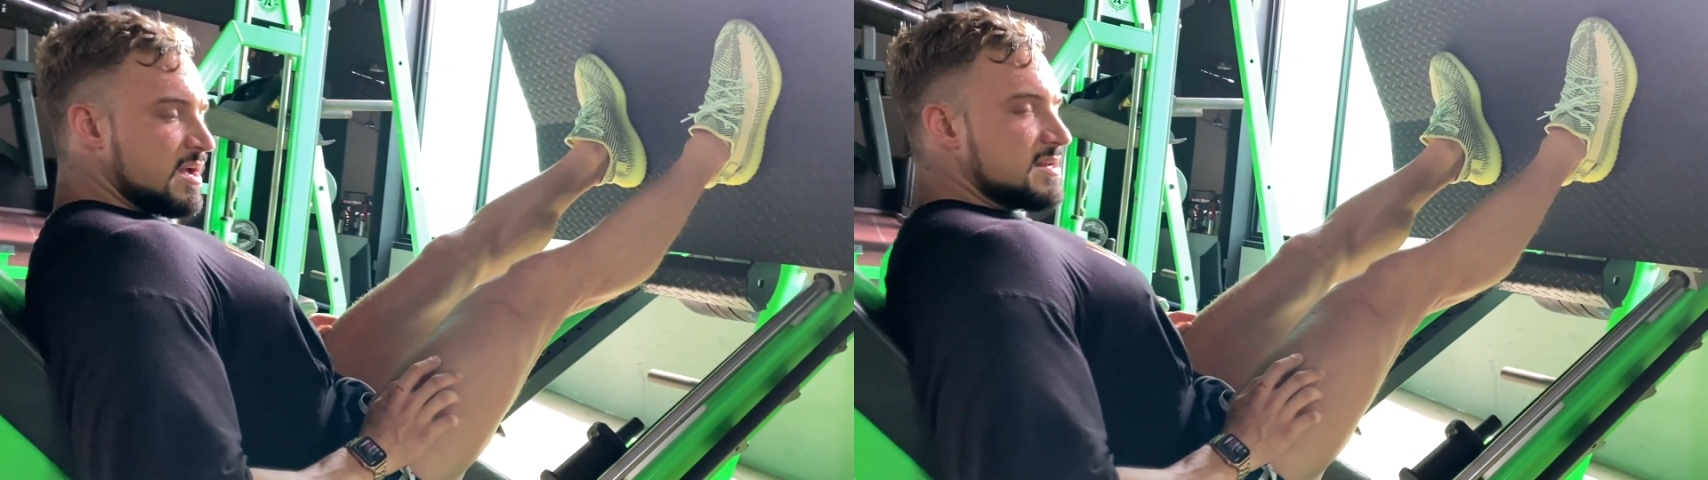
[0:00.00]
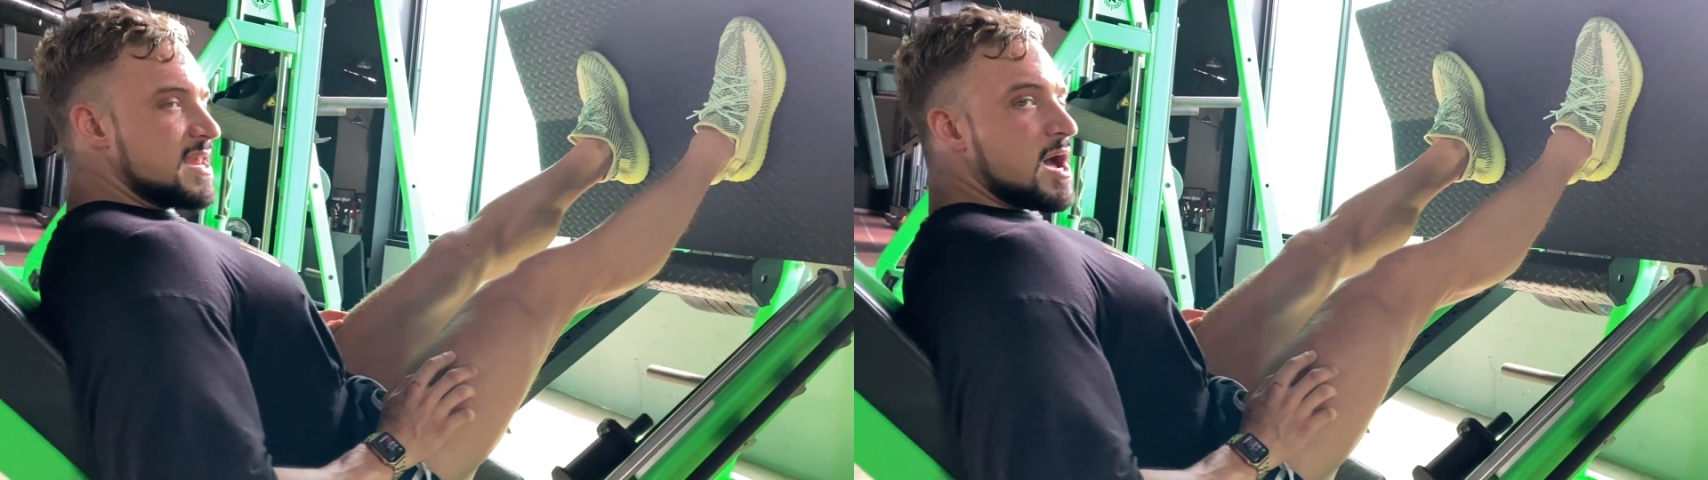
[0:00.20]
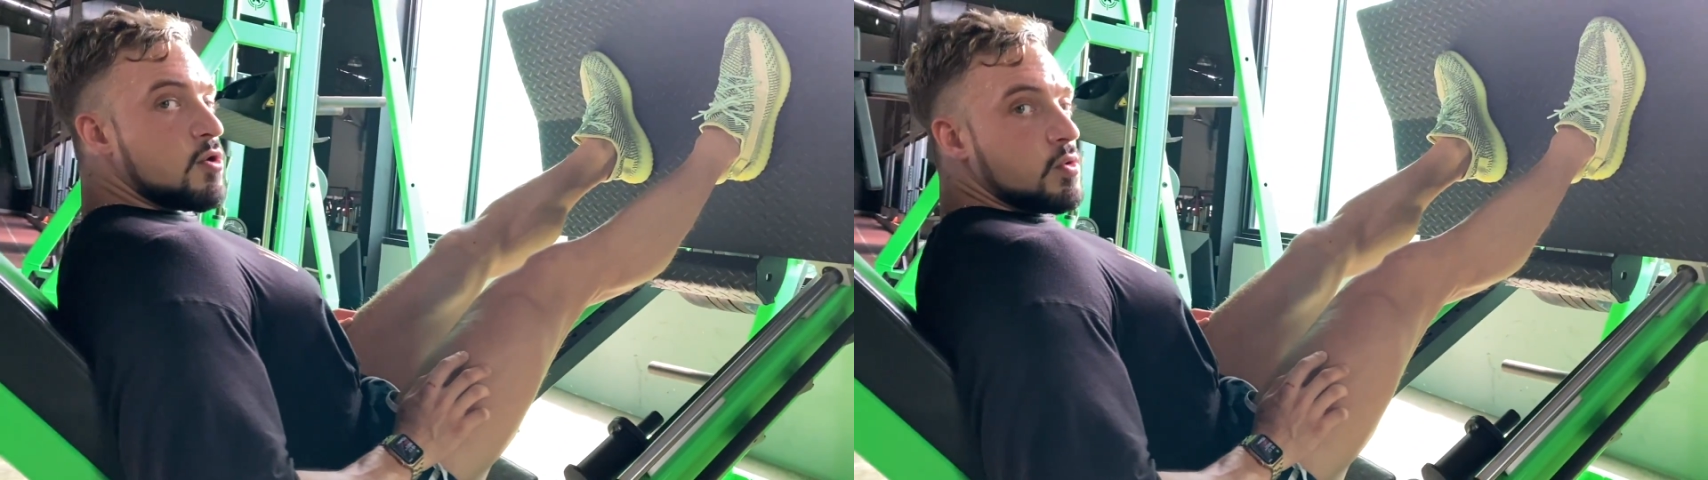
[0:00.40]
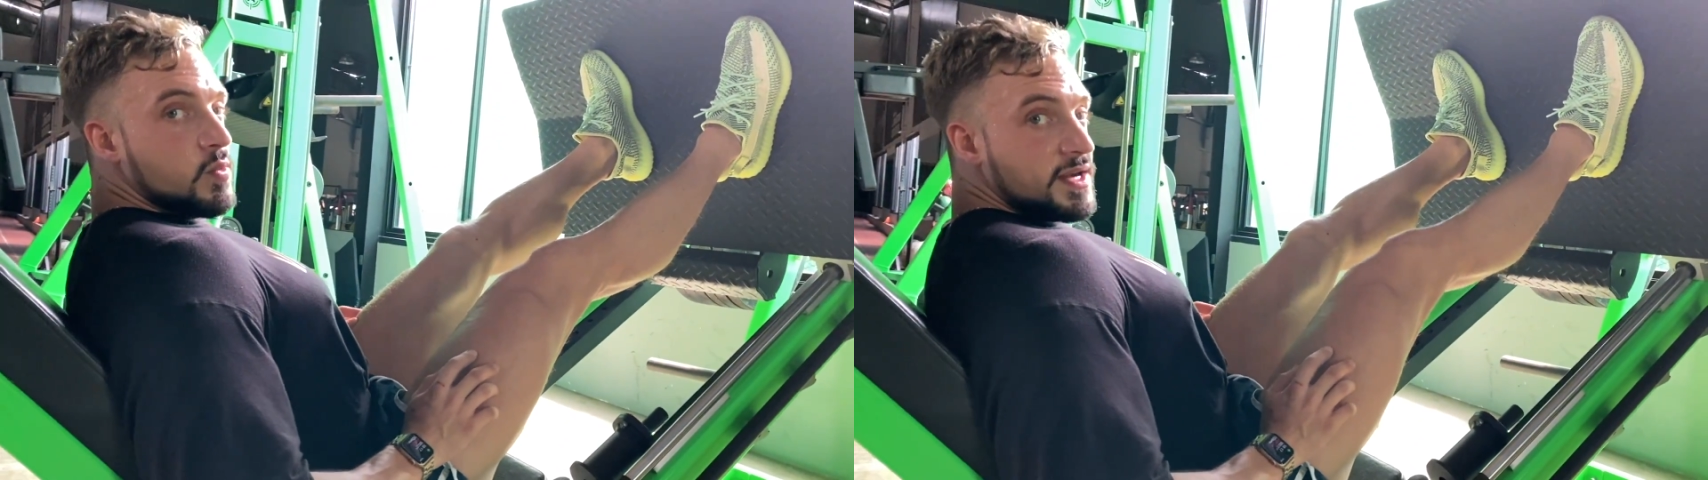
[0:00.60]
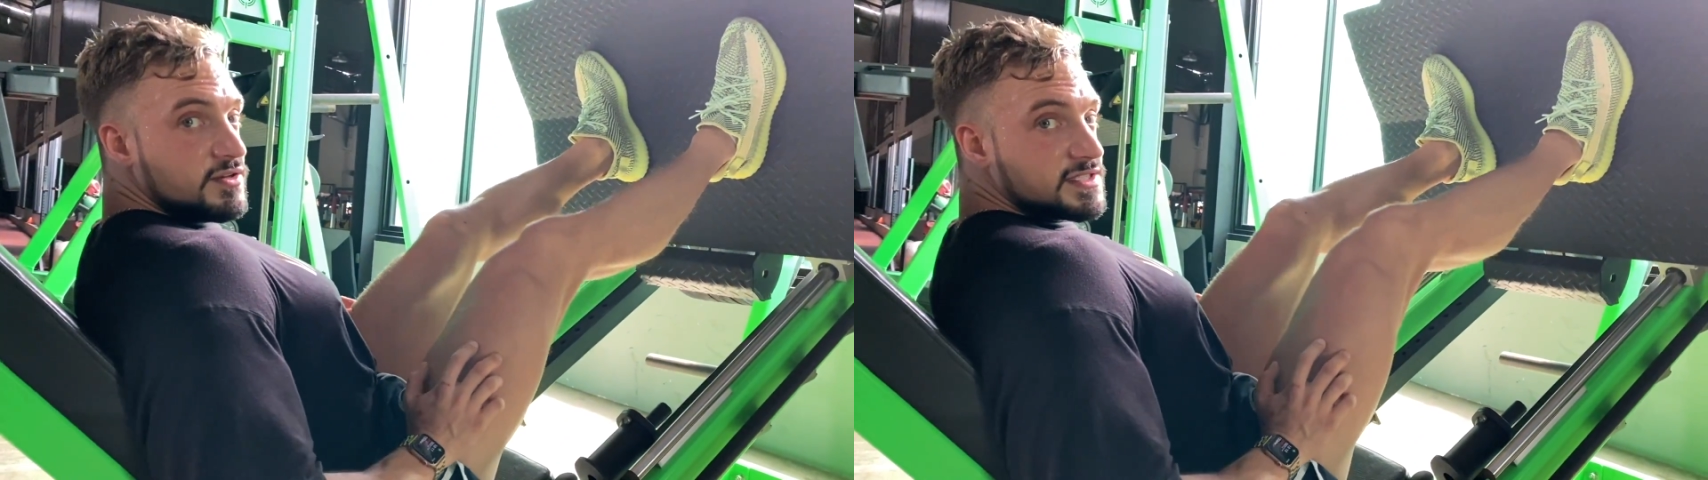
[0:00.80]
Now
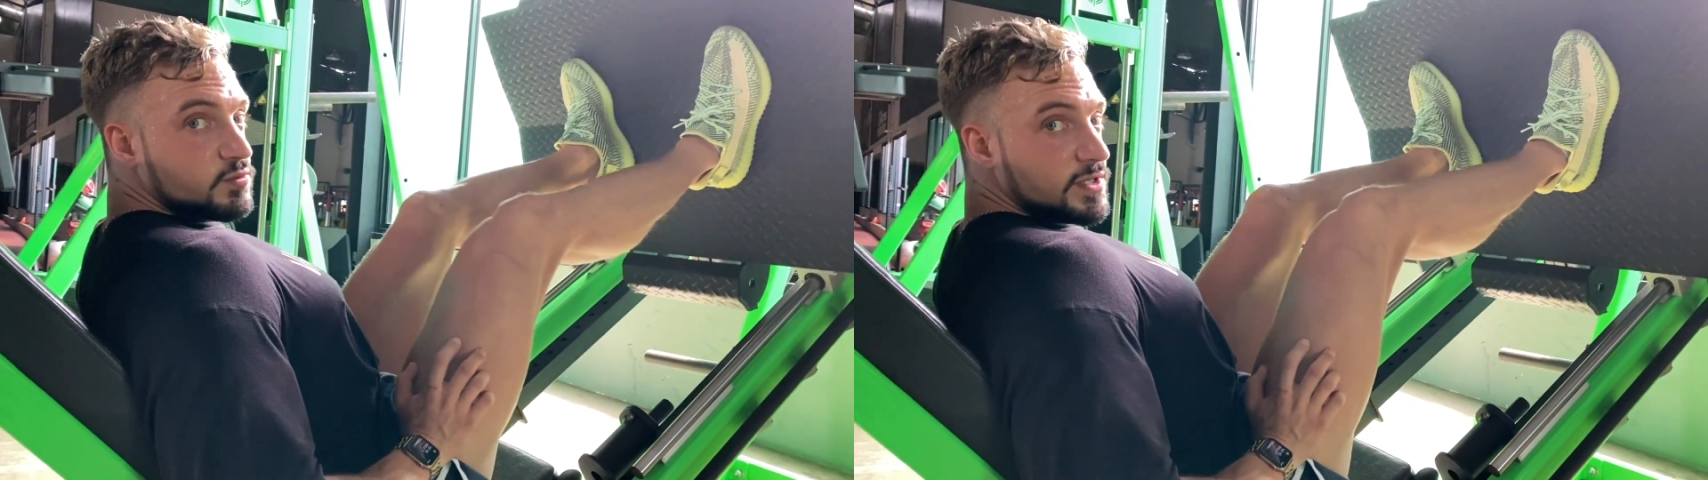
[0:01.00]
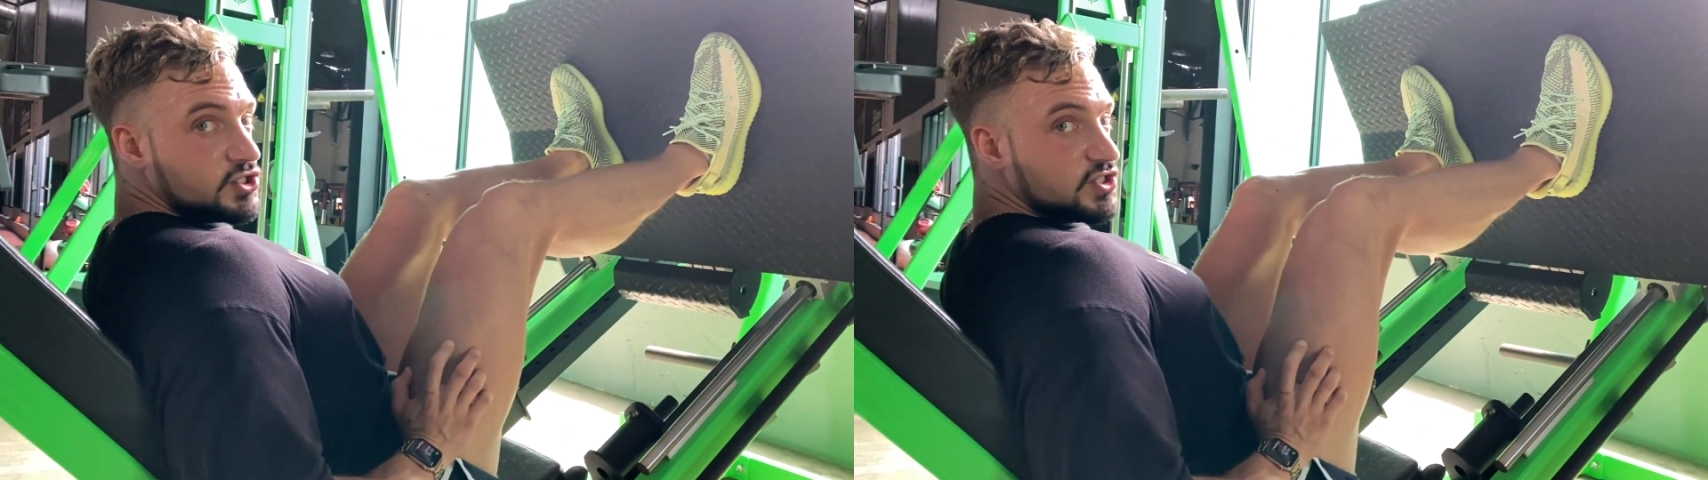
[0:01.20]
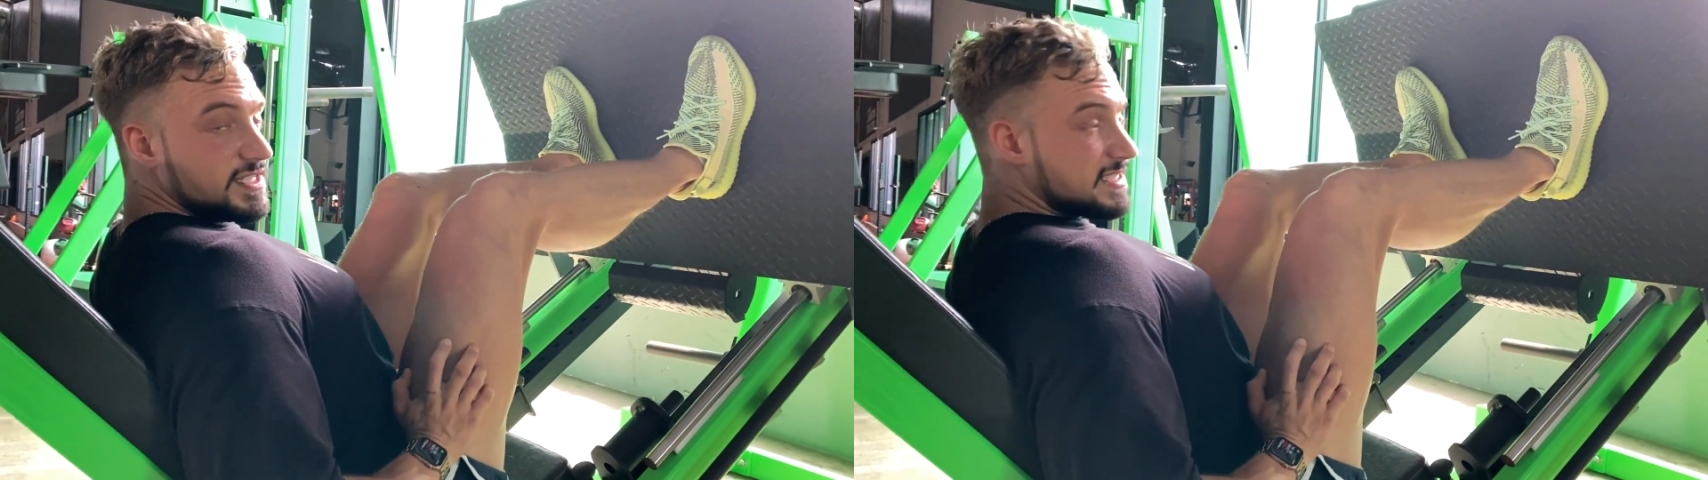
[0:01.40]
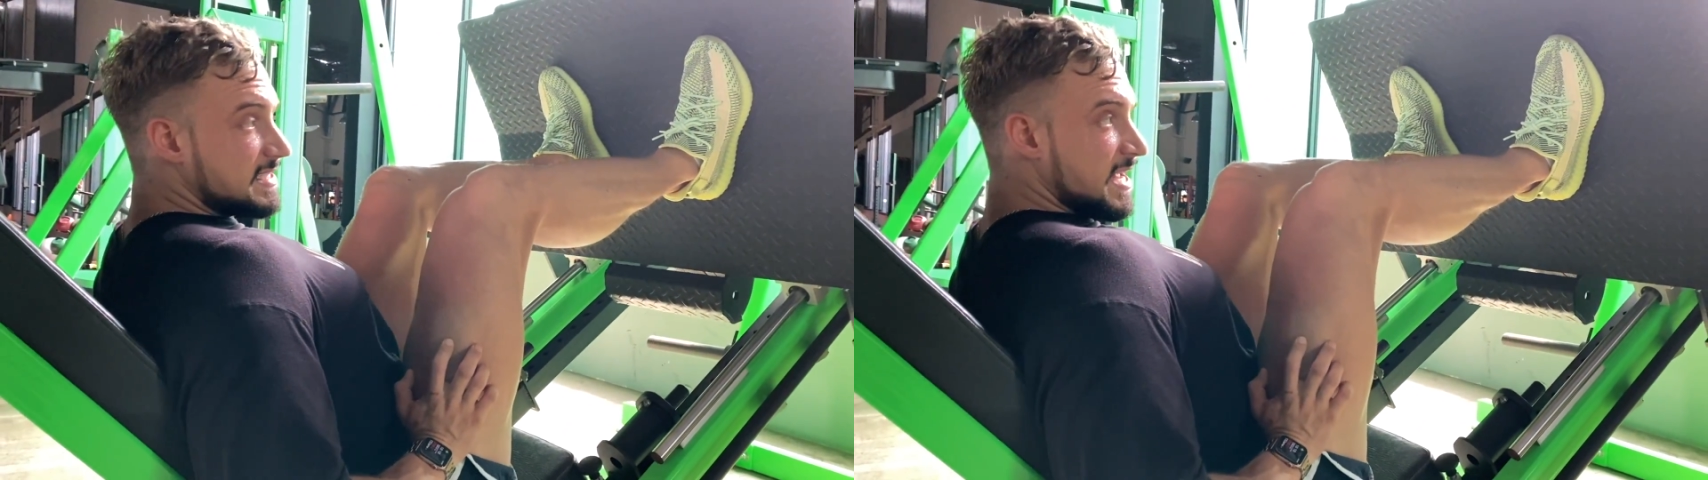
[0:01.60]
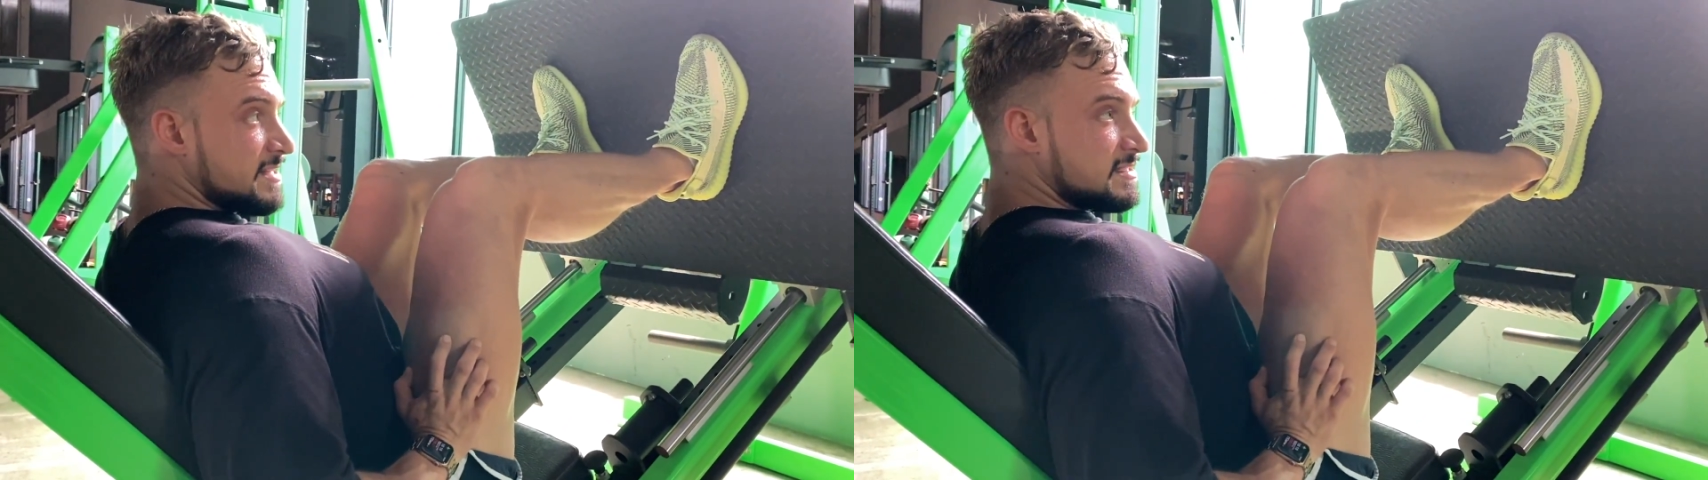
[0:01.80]
when you switch the
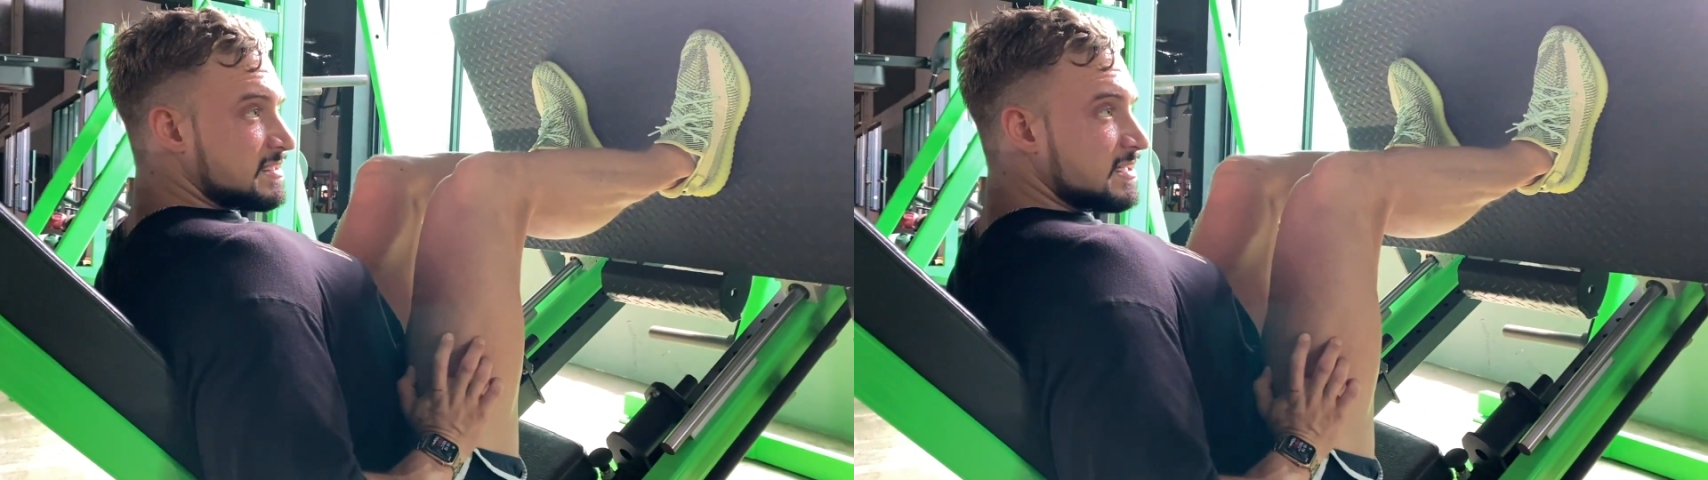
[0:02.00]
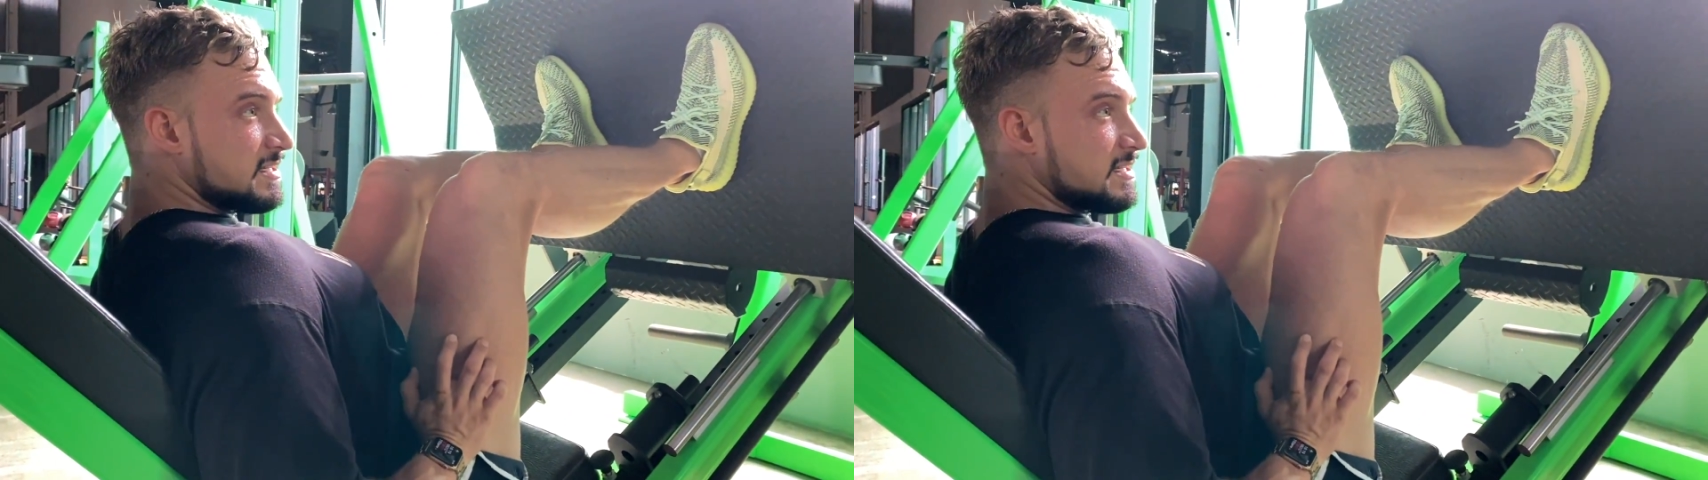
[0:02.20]
stance,